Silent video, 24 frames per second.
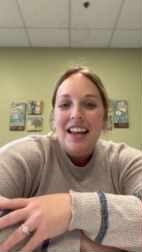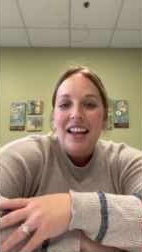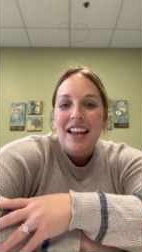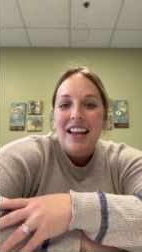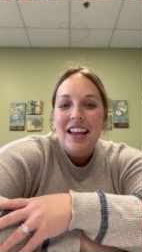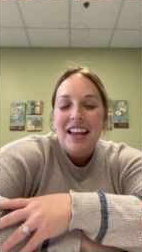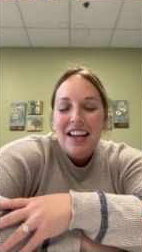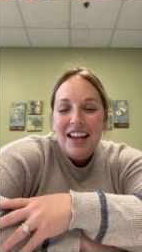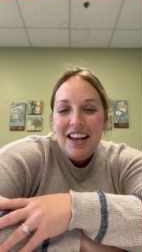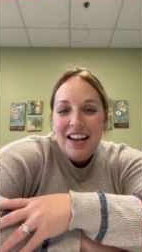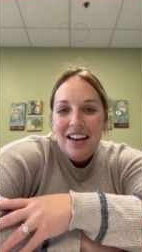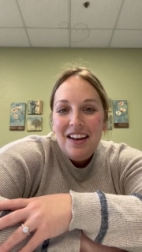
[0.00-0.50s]

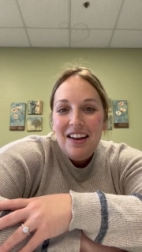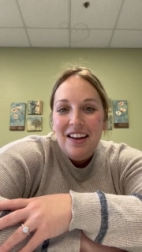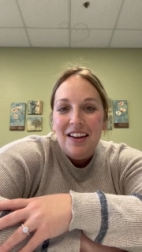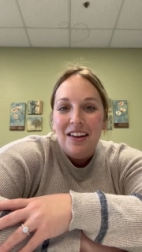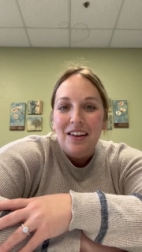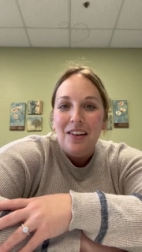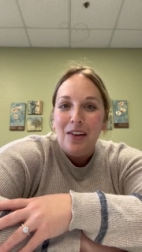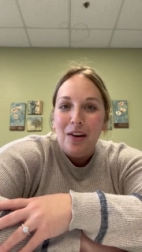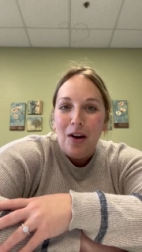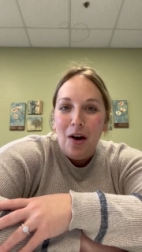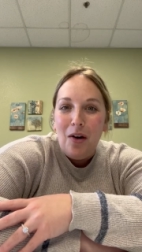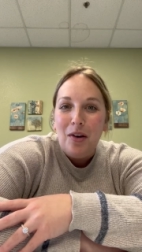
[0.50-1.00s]

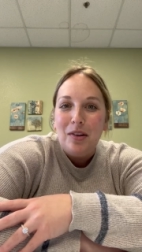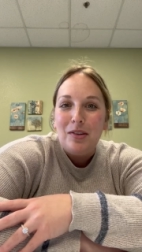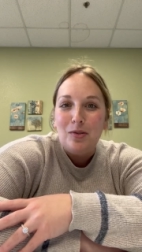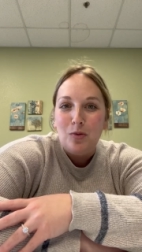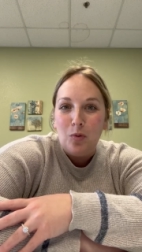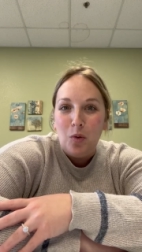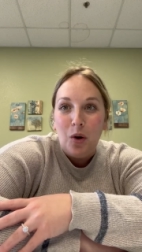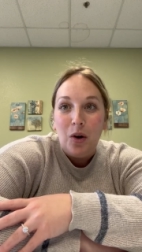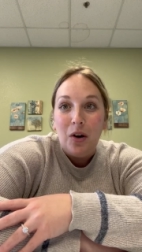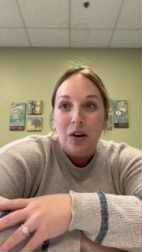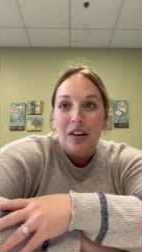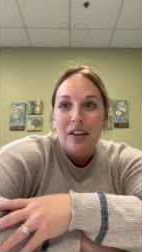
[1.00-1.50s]
in God's
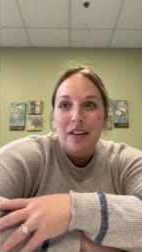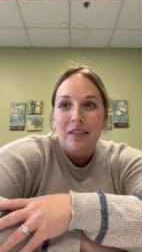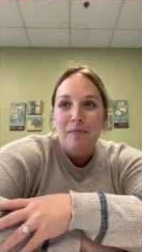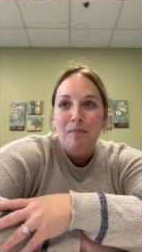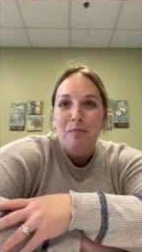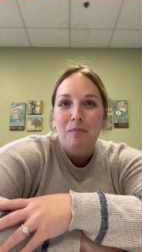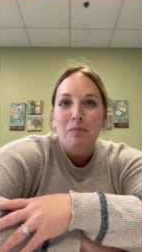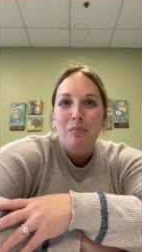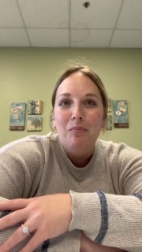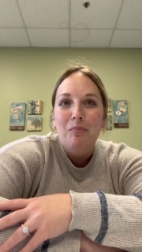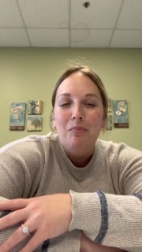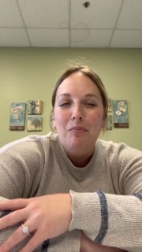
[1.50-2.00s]
Word.
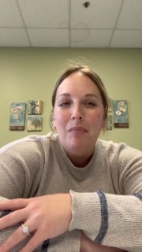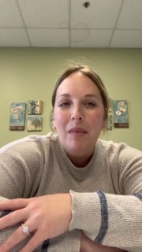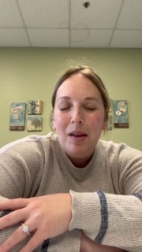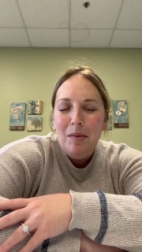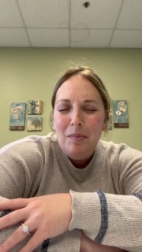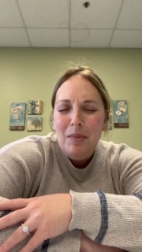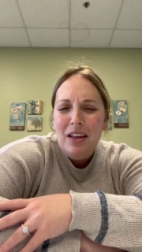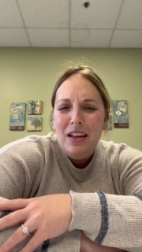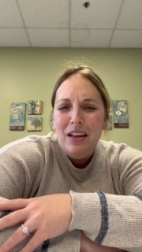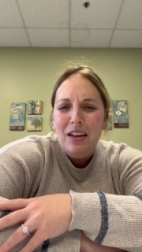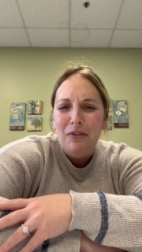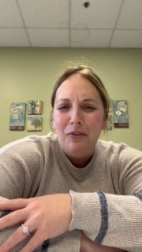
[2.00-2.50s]

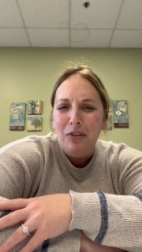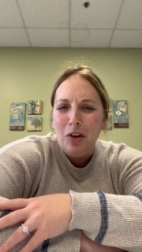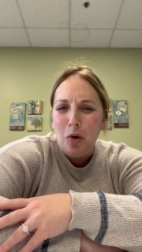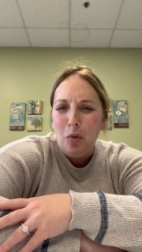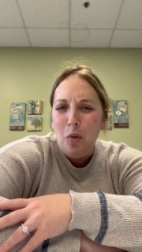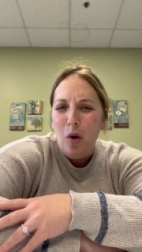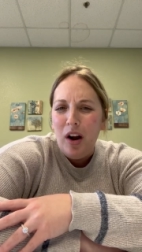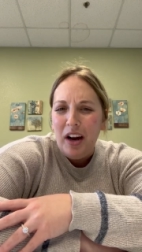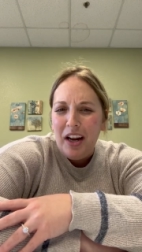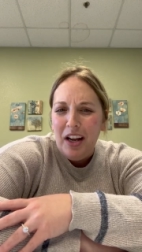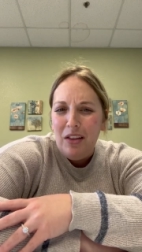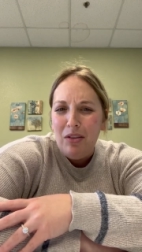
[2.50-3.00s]
Maybe if you're
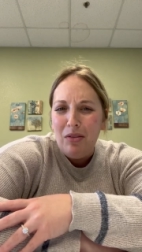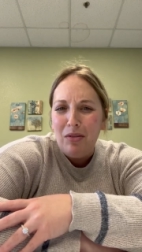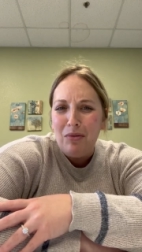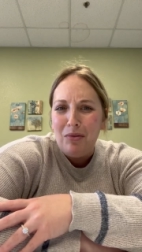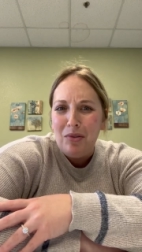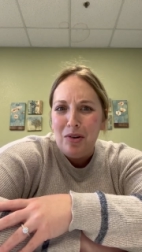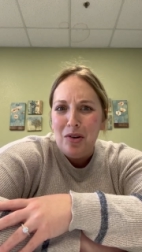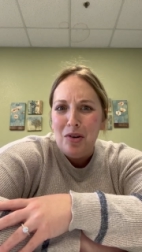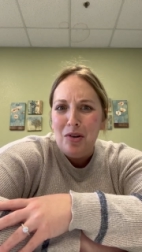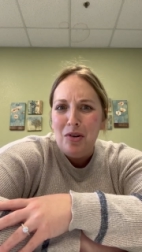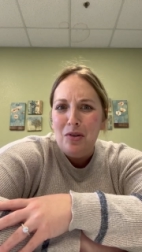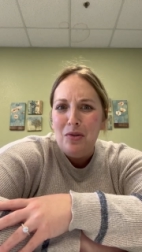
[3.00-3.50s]
walking
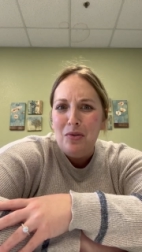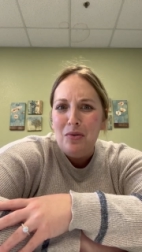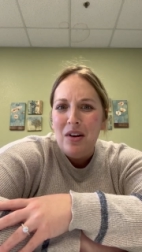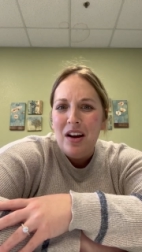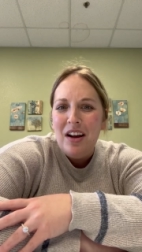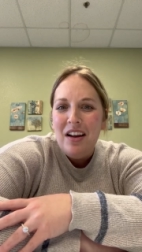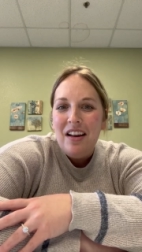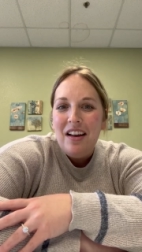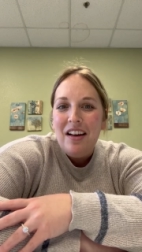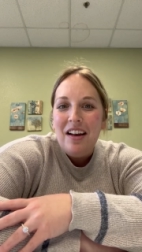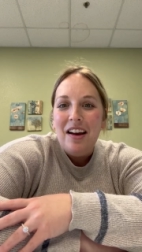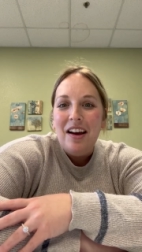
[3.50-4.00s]
through
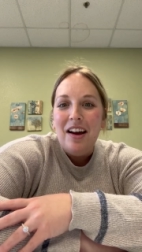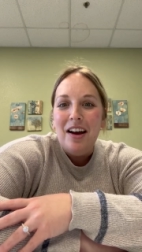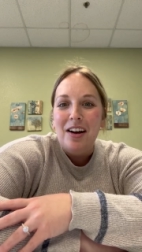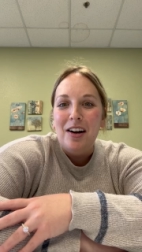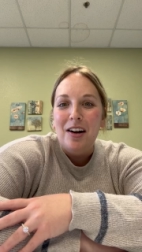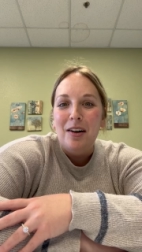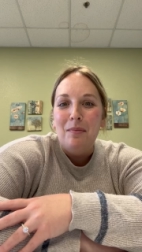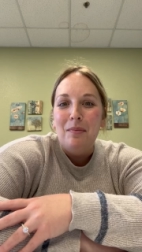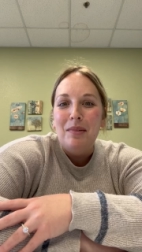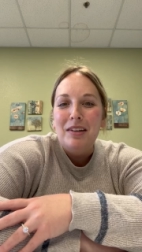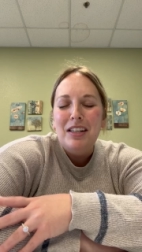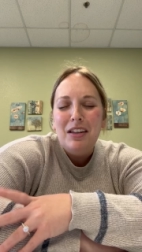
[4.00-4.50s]

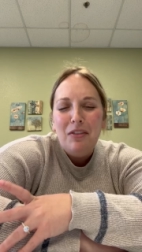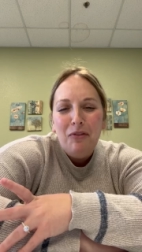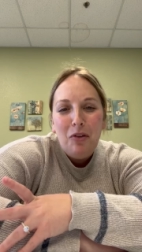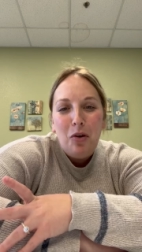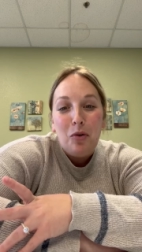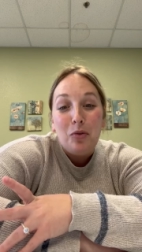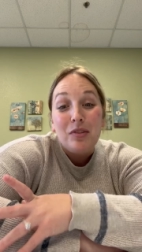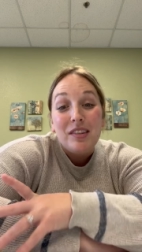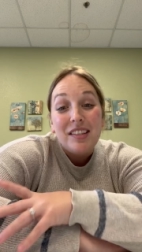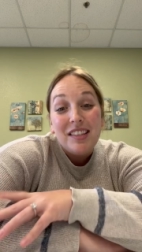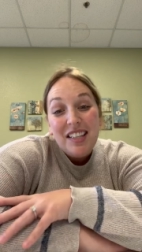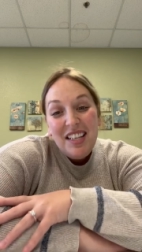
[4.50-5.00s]
um, a
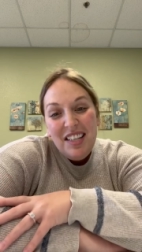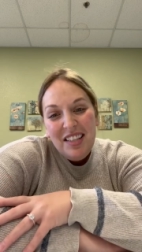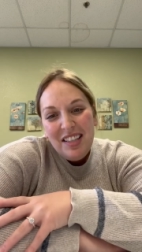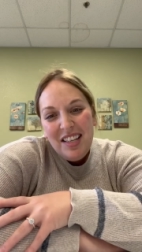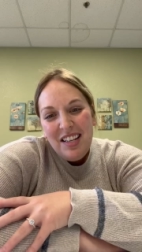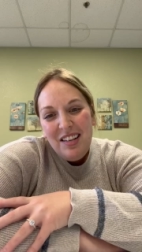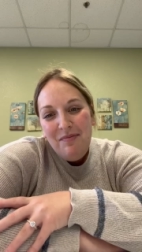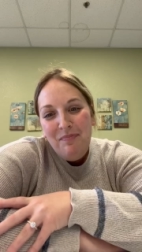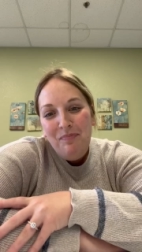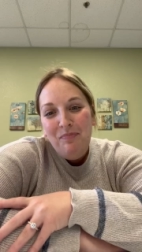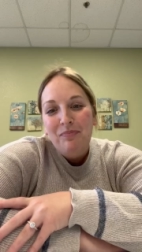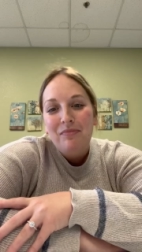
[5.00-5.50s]
difficult
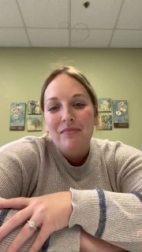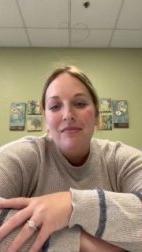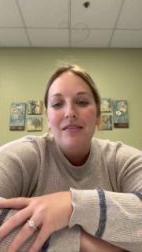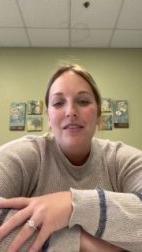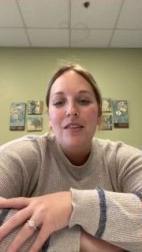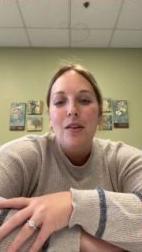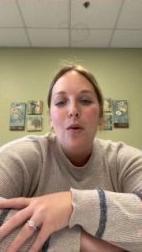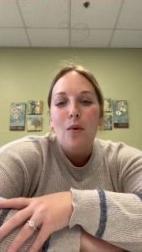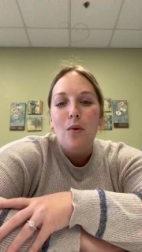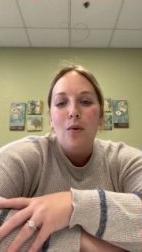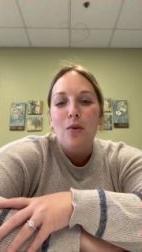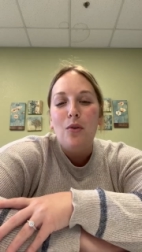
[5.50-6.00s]
season,
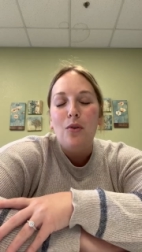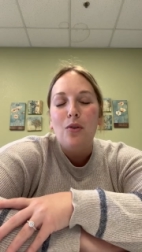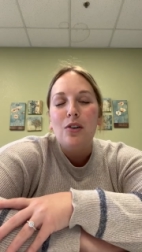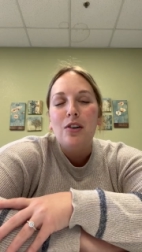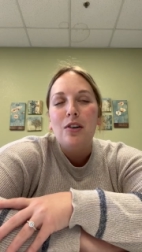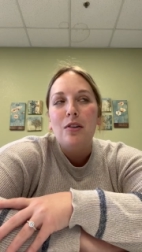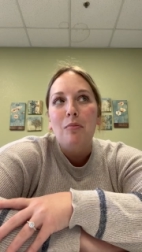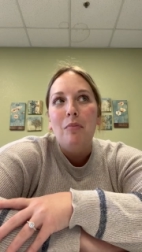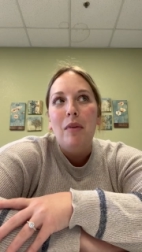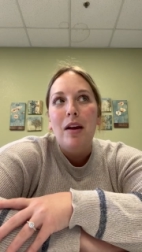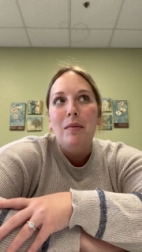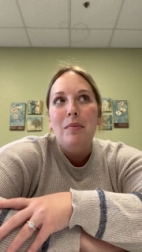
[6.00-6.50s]

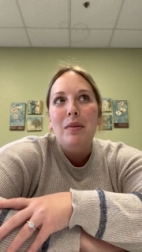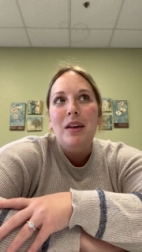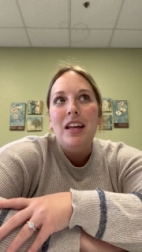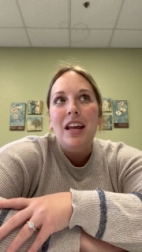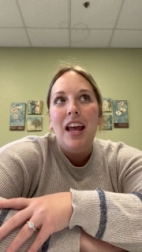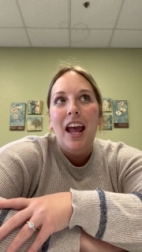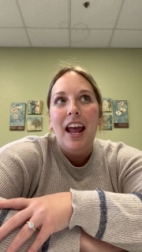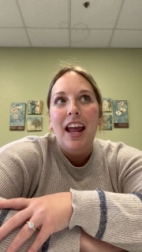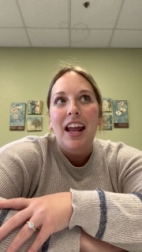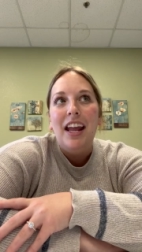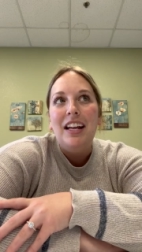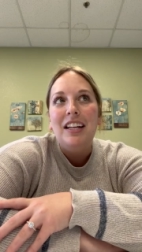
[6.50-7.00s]
or
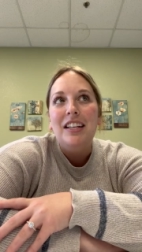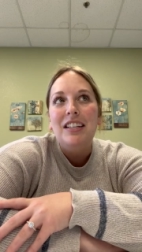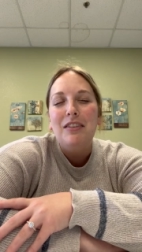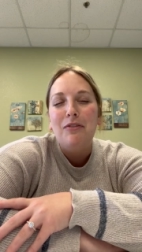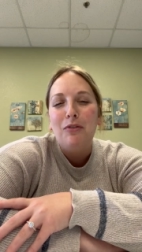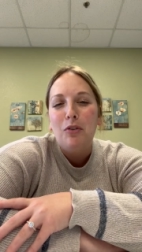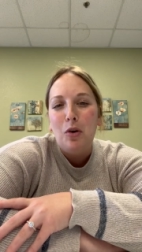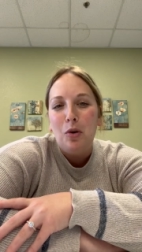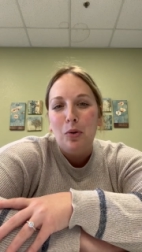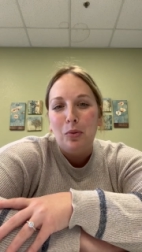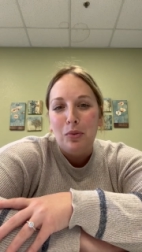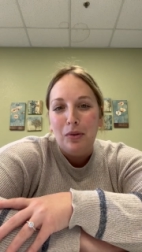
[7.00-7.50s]
maybe a
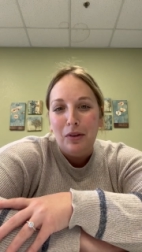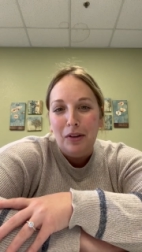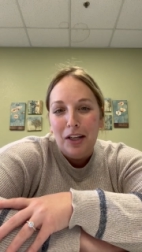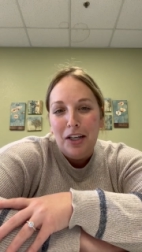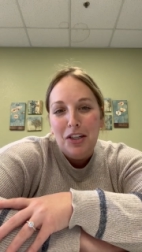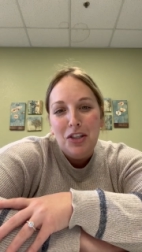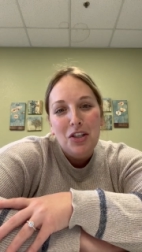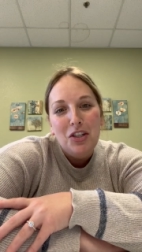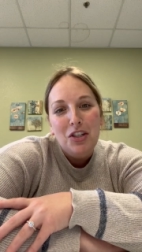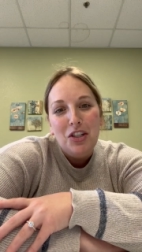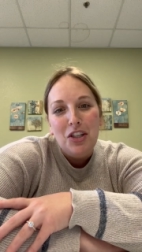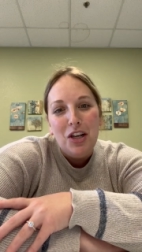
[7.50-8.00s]
difficult
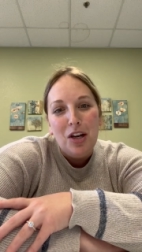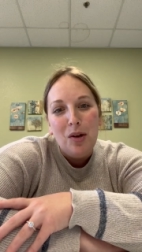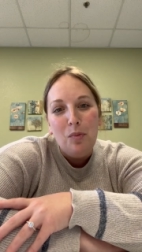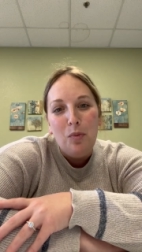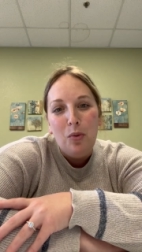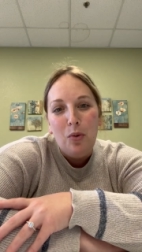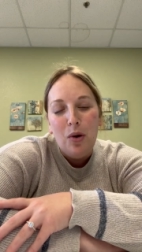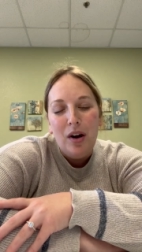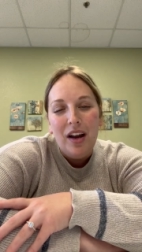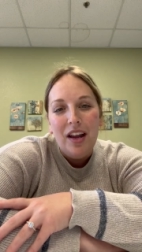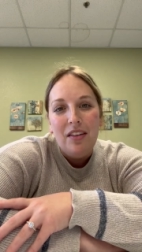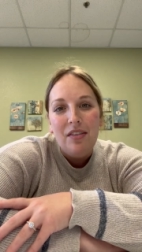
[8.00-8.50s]

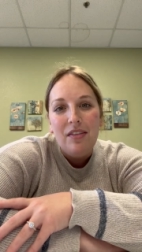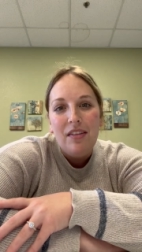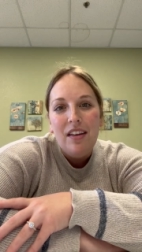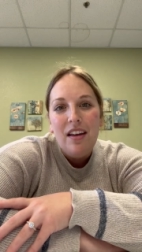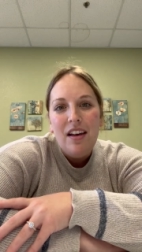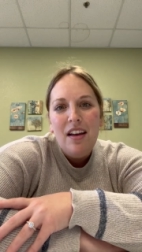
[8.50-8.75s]
relationship with